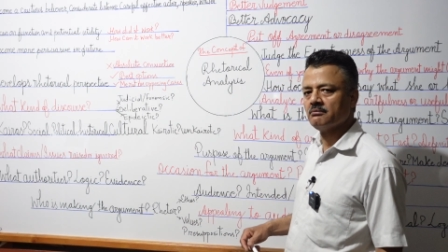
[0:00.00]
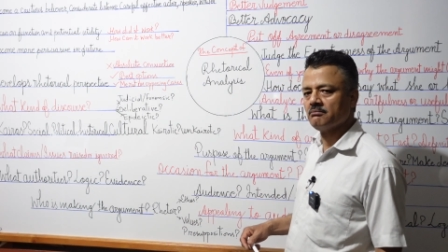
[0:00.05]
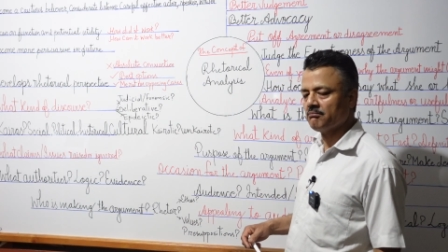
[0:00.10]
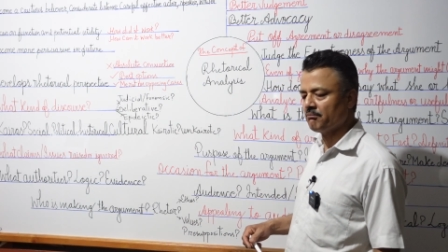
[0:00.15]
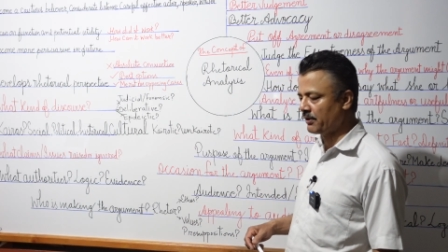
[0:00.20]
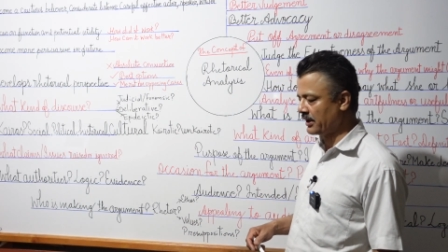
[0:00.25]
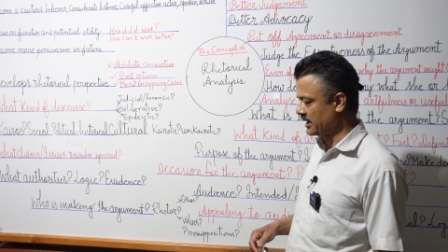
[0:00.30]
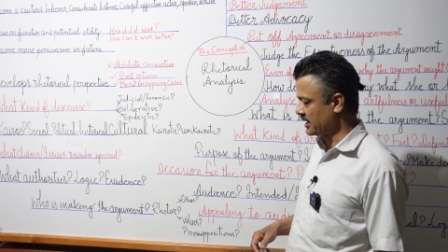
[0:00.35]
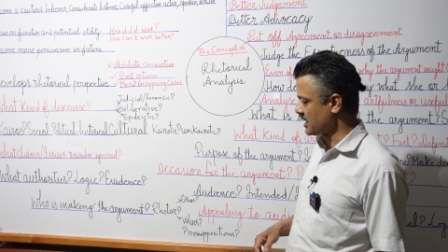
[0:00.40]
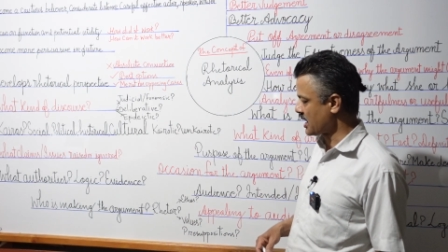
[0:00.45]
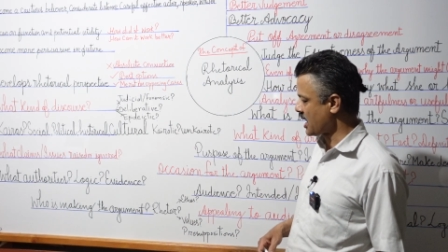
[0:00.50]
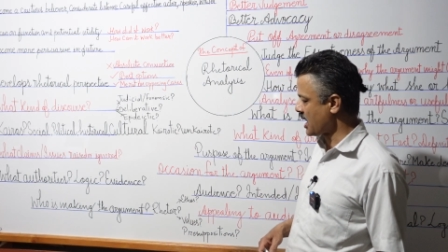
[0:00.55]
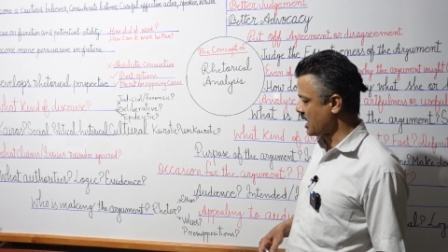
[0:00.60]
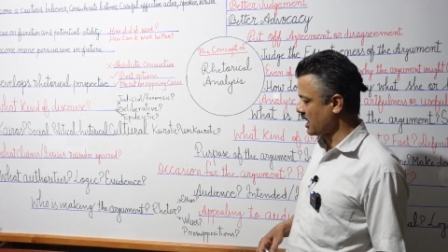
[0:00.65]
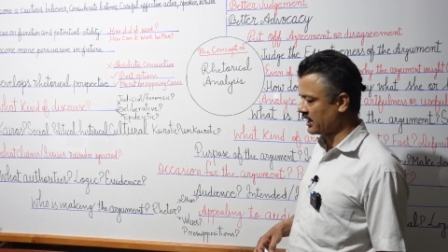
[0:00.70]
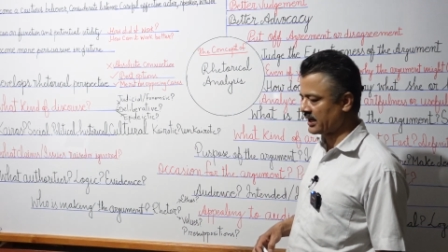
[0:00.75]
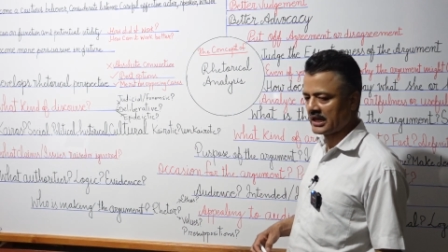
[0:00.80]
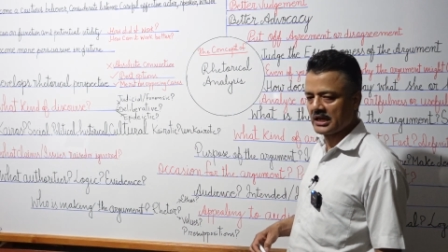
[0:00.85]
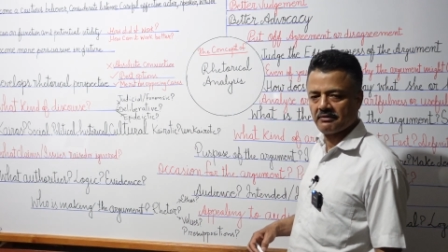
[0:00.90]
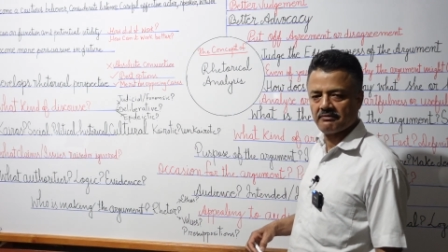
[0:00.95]
bring,
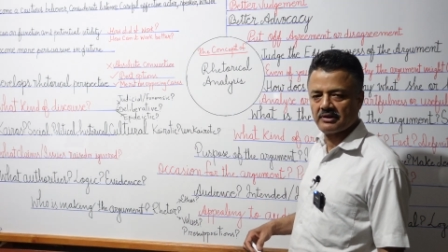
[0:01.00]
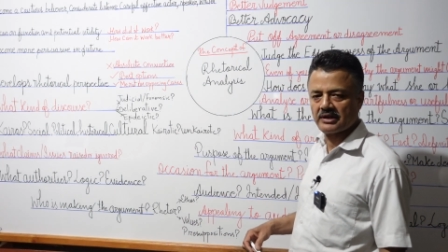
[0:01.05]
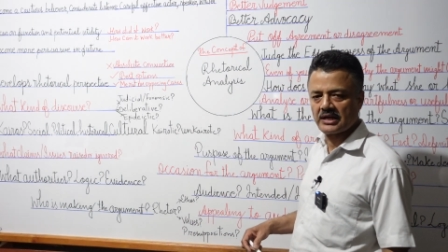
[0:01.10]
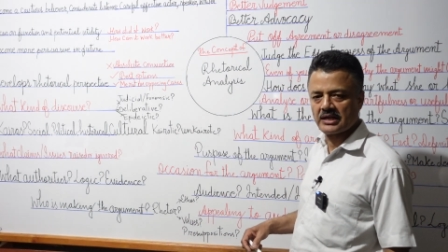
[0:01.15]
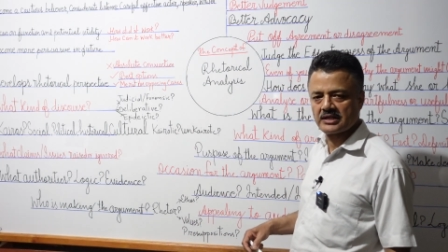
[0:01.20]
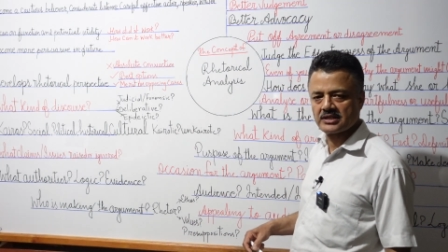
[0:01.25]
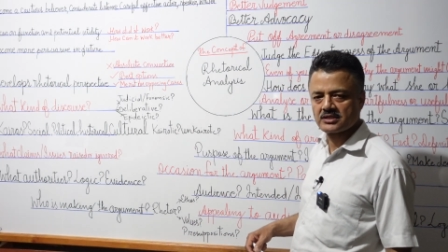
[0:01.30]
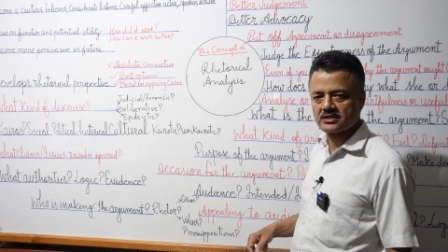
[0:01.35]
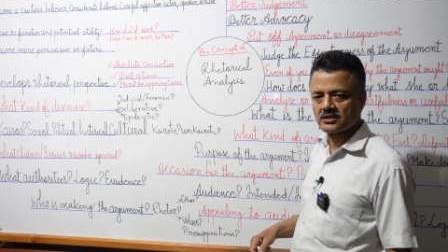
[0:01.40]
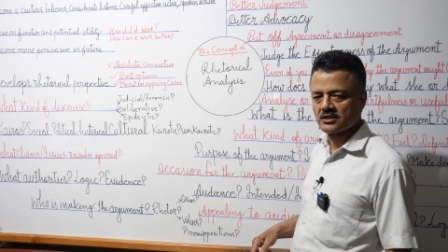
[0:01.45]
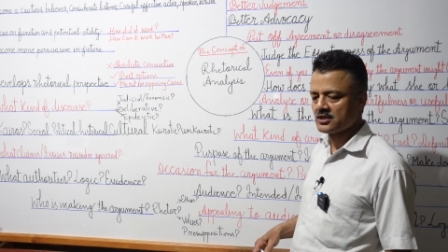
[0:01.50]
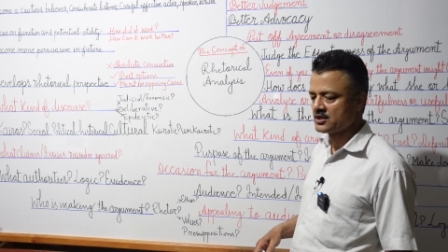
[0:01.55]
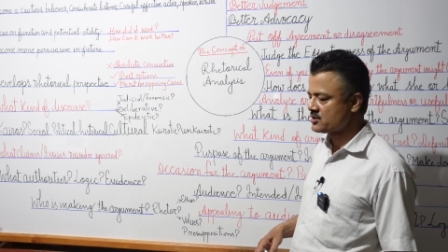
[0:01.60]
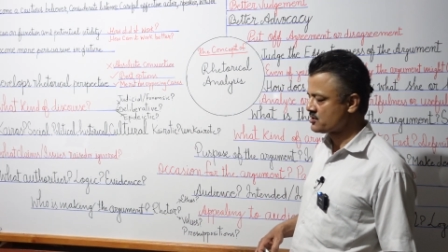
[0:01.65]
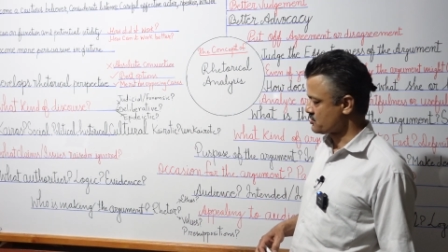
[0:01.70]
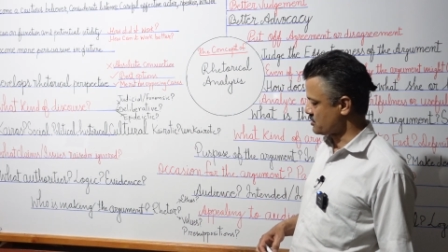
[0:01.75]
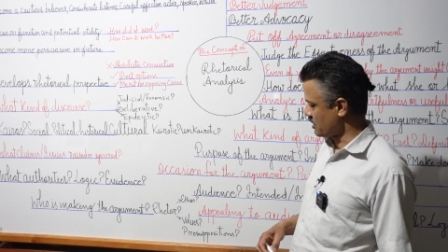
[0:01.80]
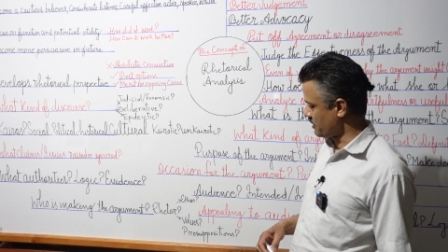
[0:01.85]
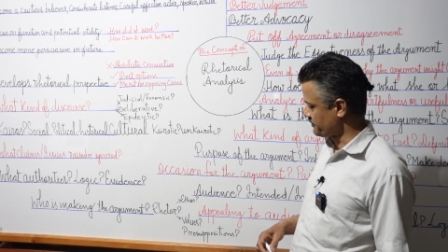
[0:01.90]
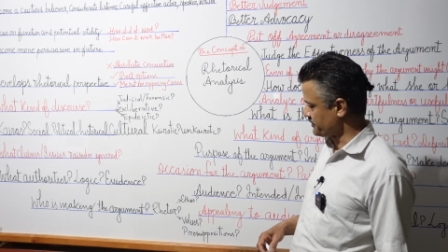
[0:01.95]
hard evidence,
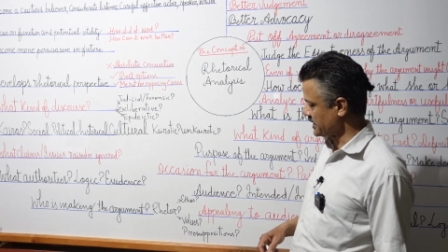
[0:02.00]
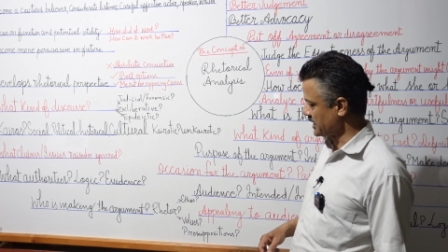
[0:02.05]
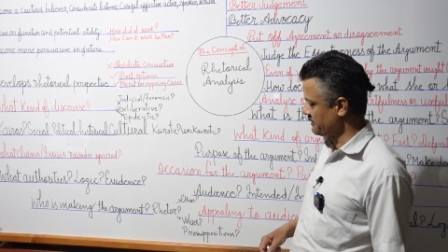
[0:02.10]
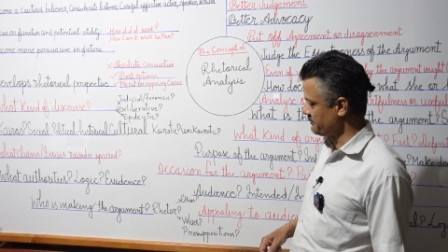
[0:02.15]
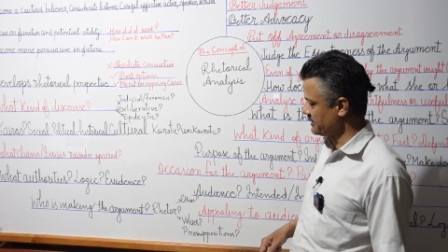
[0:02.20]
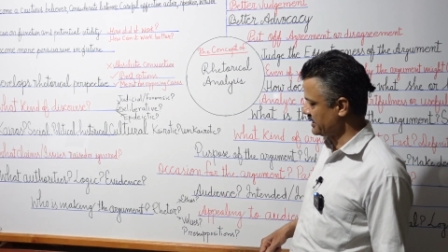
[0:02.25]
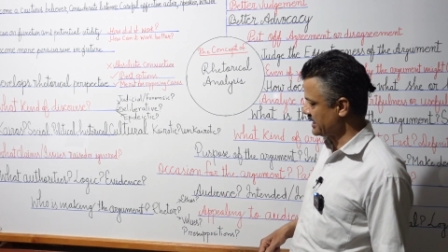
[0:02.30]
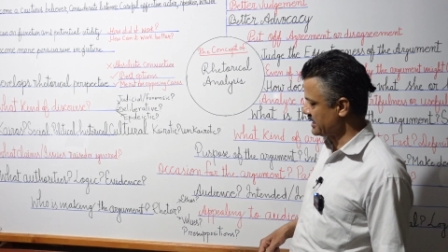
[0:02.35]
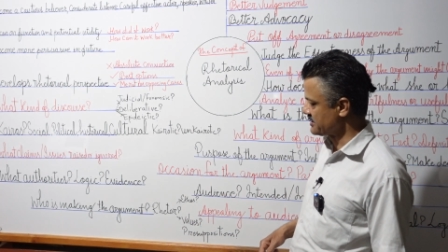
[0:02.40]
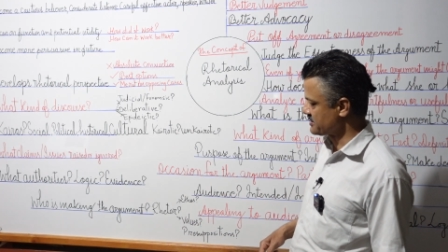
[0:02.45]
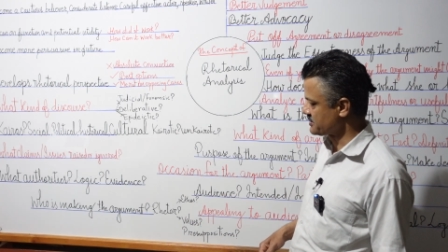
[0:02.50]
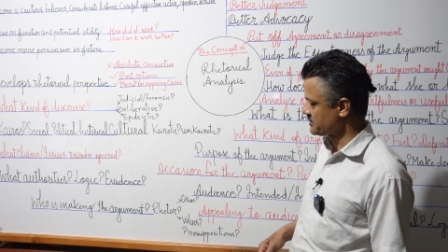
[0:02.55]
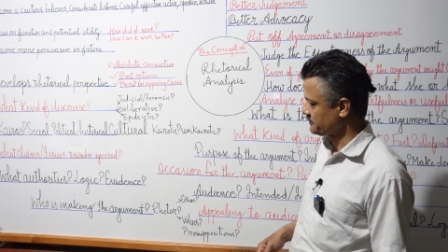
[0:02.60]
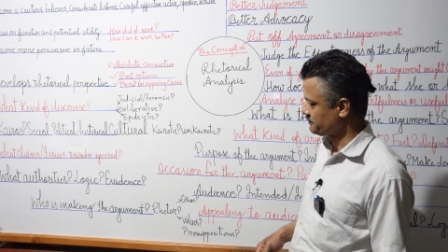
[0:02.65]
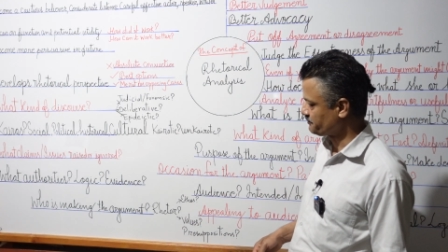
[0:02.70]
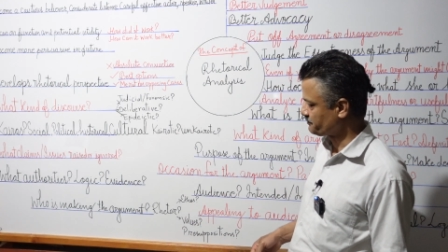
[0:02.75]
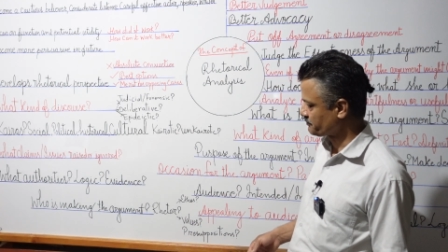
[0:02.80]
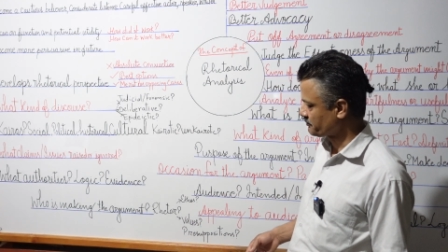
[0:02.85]
soft evidence.